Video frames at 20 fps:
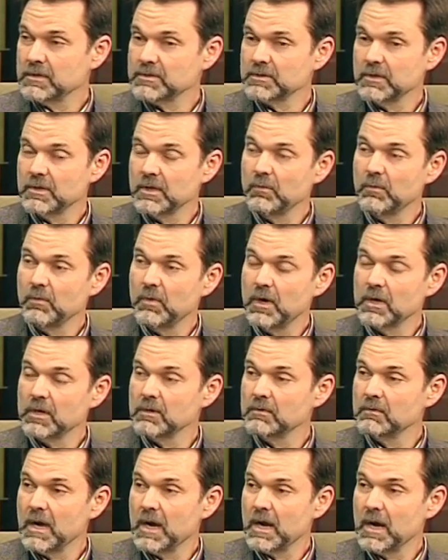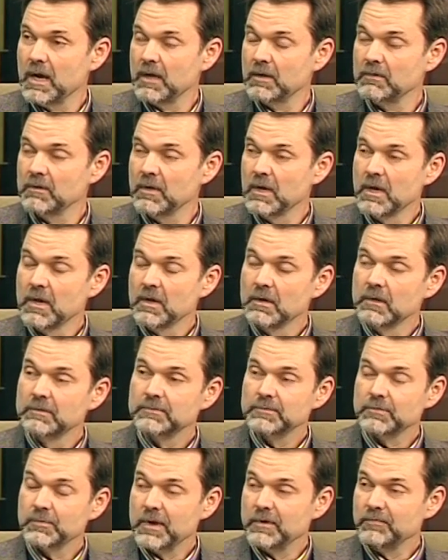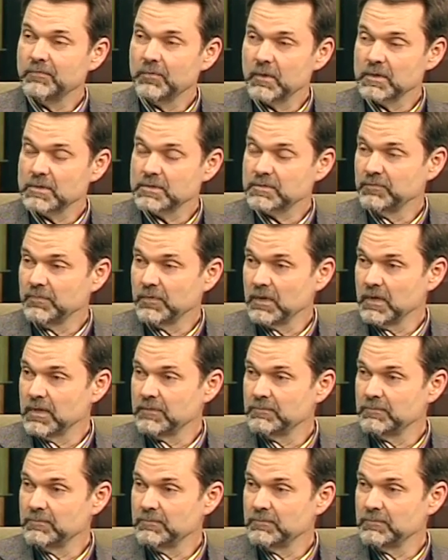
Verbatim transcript: So they walk around three fourths full,